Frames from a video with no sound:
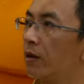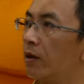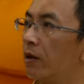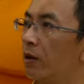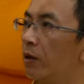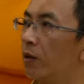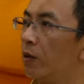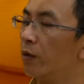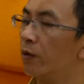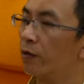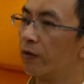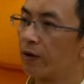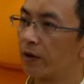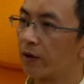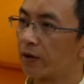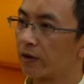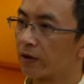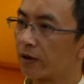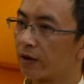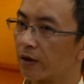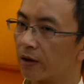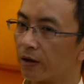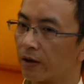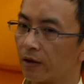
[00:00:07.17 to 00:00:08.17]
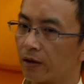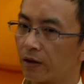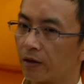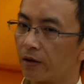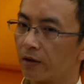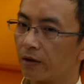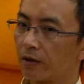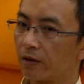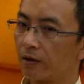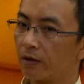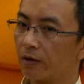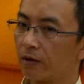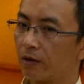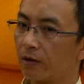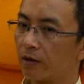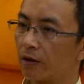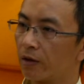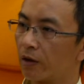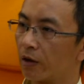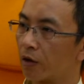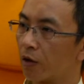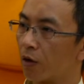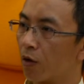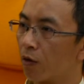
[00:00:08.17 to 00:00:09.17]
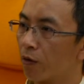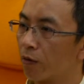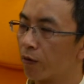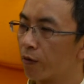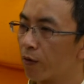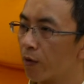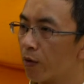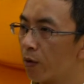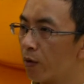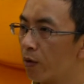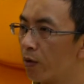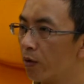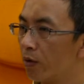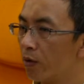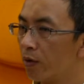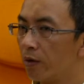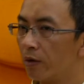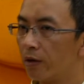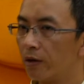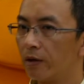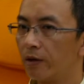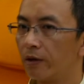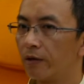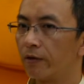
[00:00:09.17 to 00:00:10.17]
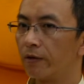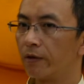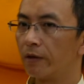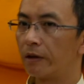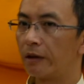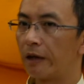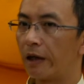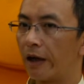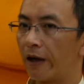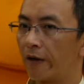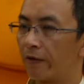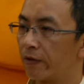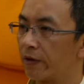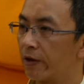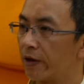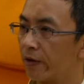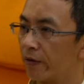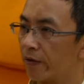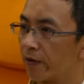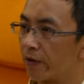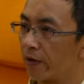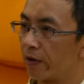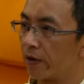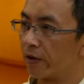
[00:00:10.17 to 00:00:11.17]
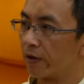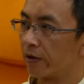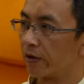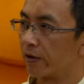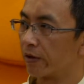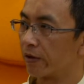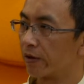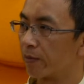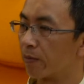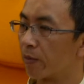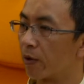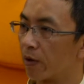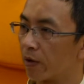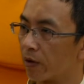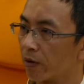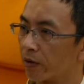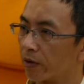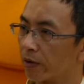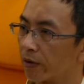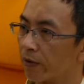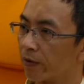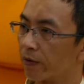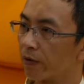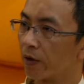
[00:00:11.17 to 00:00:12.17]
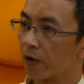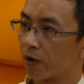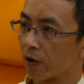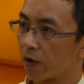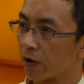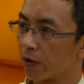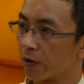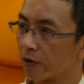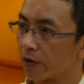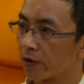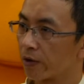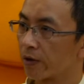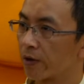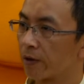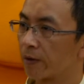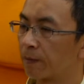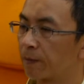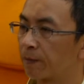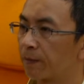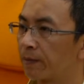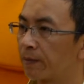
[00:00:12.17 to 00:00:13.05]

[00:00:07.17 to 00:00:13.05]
So first, the Kung Fu have different point focus.